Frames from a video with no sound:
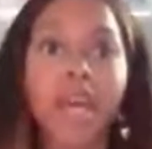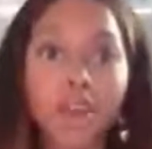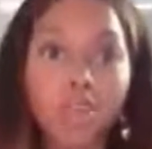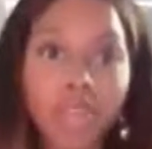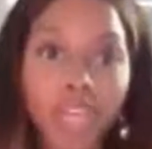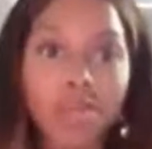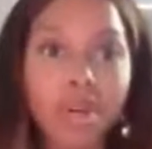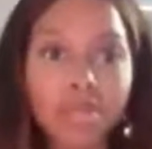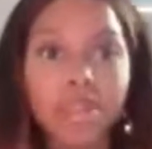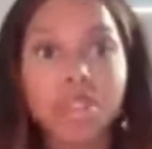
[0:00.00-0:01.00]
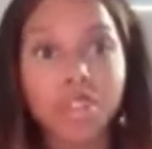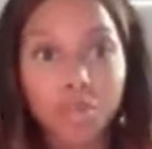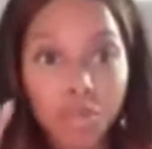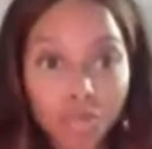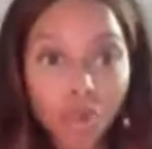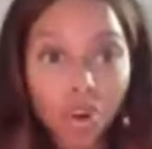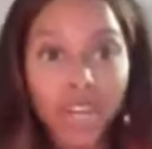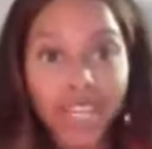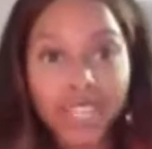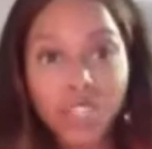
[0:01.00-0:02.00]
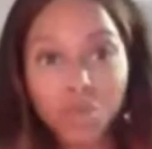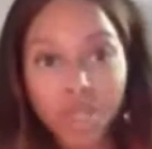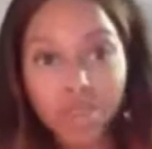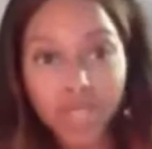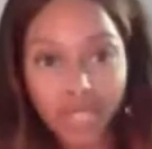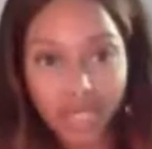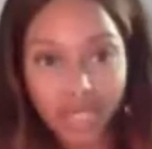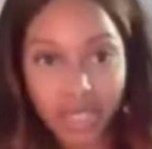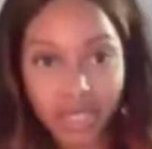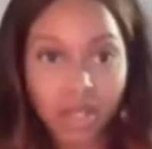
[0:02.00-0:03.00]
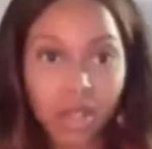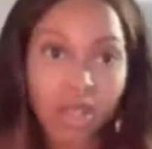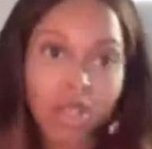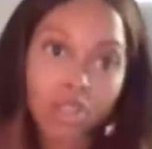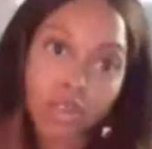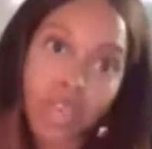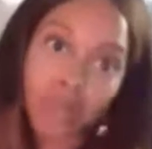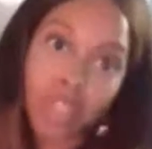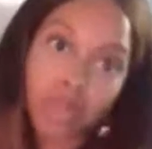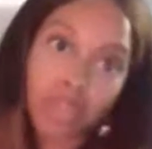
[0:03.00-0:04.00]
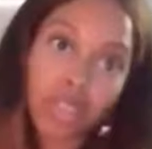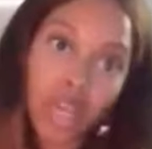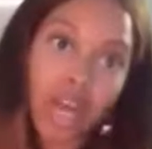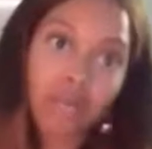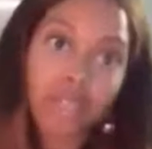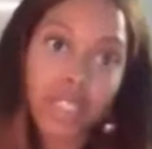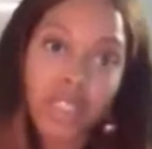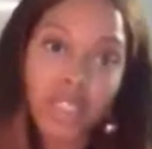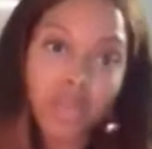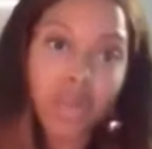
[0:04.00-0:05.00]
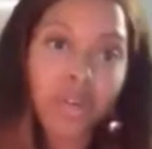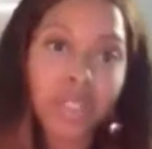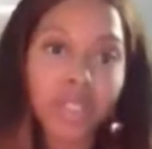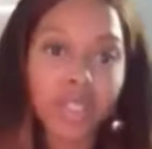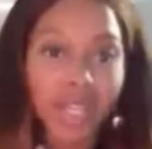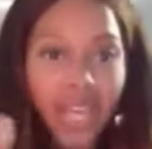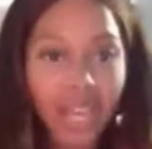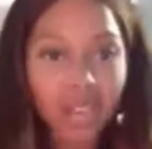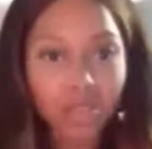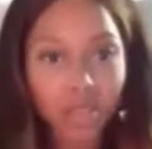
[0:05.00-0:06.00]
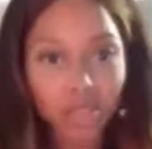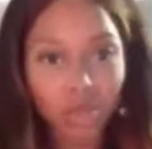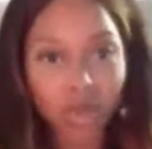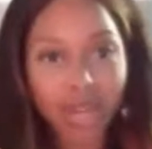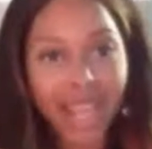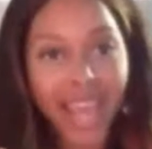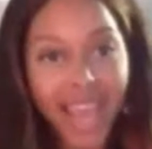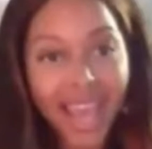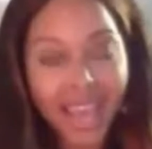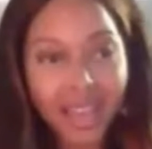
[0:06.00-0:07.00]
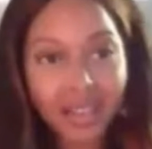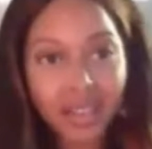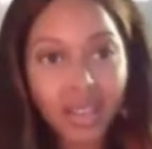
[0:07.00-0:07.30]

I overcame adversity before I experienced it, so that when it was time to experience it, I held on to what I had.